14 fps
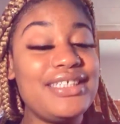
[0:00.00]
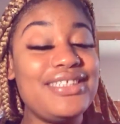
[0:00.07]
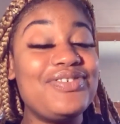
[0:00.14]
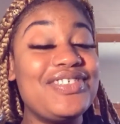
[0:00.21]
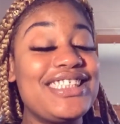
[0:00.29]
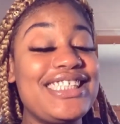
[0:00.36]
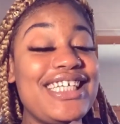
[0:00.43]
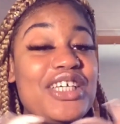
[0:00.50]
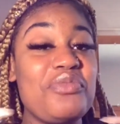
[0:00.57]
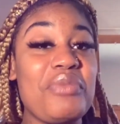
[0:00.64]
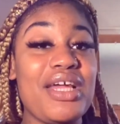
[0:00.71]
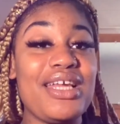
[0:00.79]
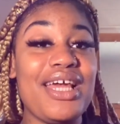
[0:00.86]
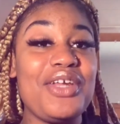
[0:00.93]
One thing you
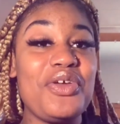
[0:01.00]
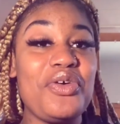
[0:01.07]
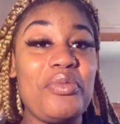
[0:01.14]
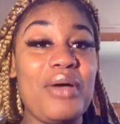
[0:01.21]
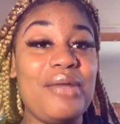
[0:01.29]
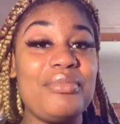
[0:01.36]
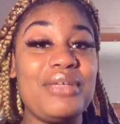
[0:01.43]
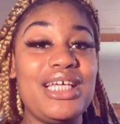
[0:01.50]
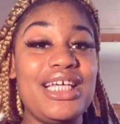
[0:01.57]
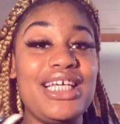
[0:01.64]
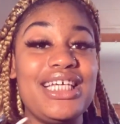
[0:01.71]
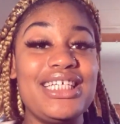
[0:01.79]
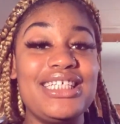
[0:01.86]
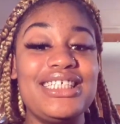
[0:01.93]
might not know about me
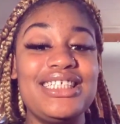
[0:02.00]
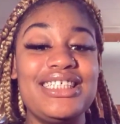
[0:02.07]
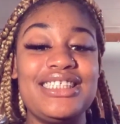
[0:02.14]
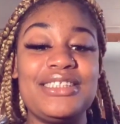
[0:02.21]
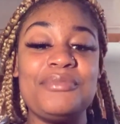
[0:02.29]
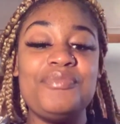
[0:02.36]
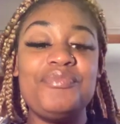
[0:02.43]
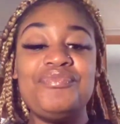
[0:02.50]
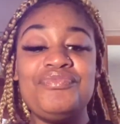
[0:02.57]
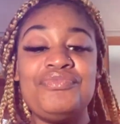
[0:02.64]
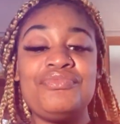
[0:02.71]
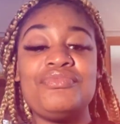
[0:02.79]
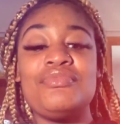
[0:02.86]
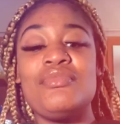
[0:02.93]
is
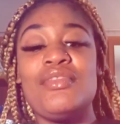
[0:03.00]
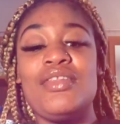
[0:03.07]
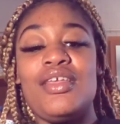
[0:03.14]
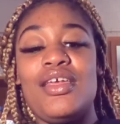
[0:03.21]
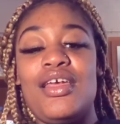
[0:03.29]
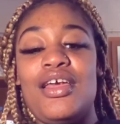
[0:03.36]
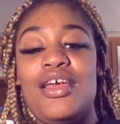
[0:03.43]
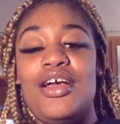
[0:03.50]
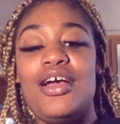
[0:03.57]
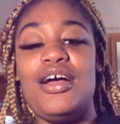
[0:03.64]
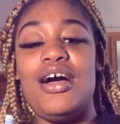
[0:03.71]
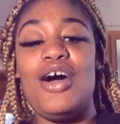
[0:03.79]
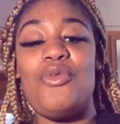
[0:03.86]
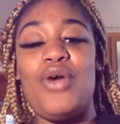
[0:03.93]

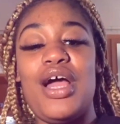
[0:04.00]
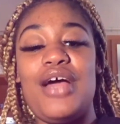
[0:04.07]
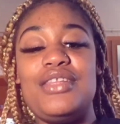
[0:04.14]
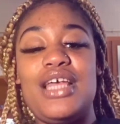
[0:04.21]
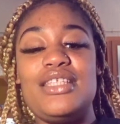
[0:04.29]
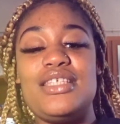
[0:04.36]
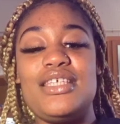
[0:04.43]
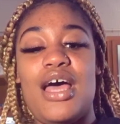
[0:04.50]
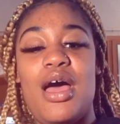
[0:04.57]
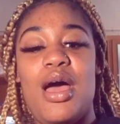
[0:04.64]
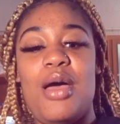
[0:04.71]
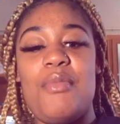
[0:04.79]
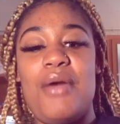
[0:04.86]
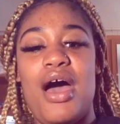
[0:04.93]
around that
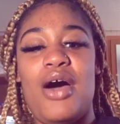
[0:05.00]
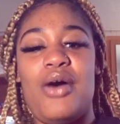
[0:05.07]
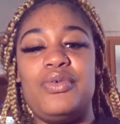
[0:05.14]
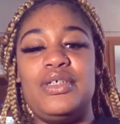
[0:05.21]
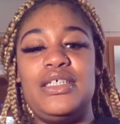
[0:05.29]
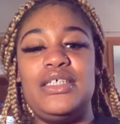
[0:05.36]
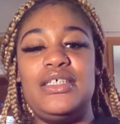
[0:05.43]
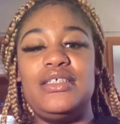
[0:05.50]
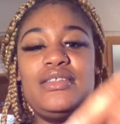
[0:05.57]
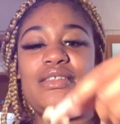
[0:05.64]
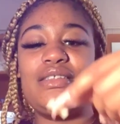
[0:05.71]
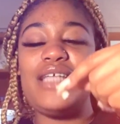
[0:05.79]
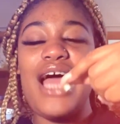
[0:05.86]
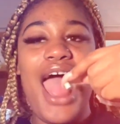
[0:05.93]
time I
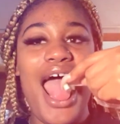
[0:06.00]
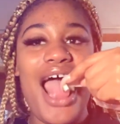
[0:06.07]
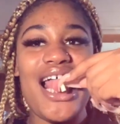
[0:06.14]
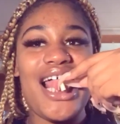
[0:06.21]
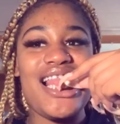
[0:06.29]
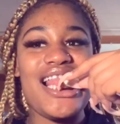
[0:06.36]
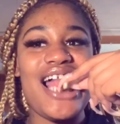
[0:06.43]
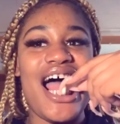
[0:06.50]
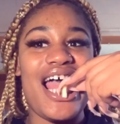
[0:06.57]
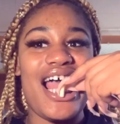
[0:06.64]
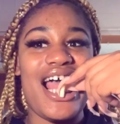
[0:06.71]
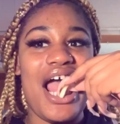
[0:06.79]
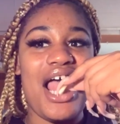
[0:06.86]
was like